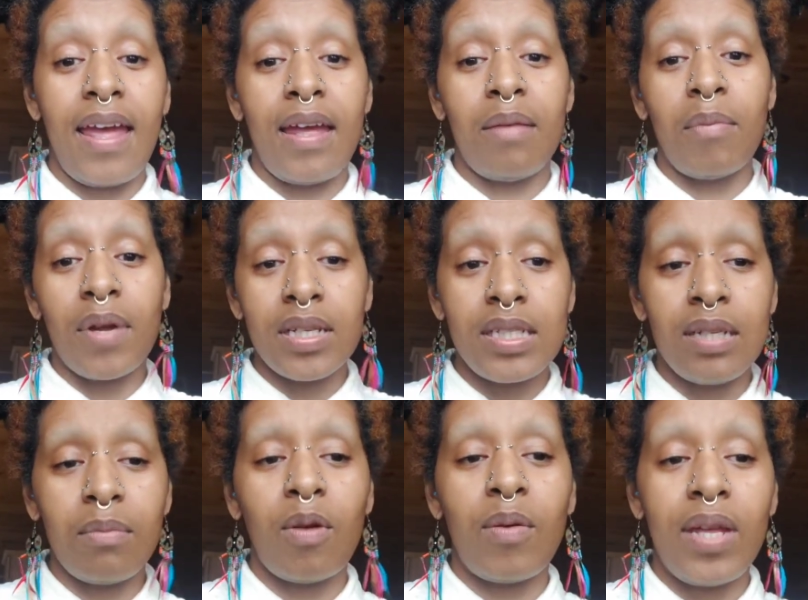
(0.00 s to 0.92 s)
and
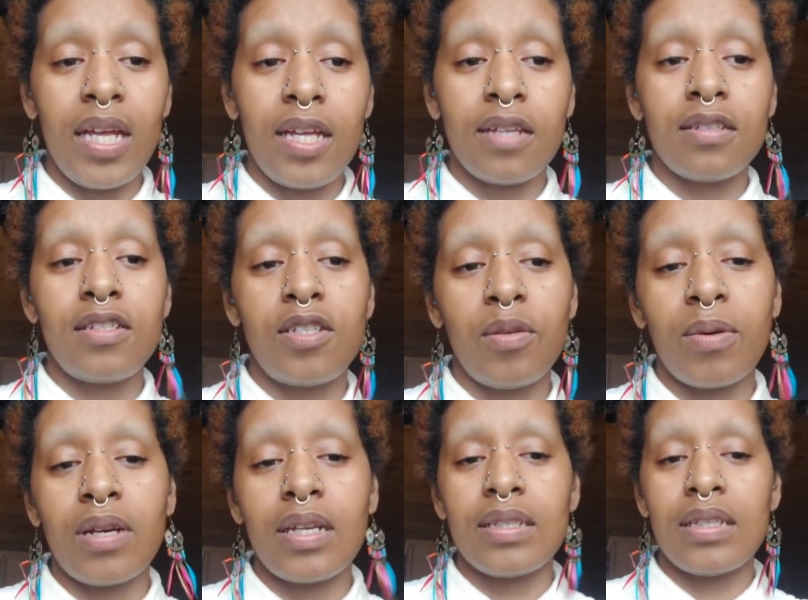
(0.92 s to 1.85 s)
Muncie Mohican
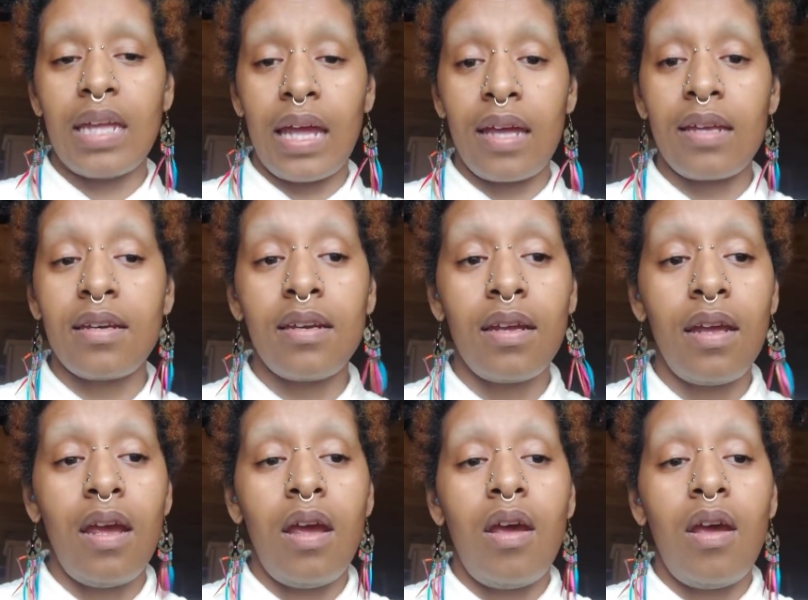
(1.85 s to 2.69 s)
stewarded land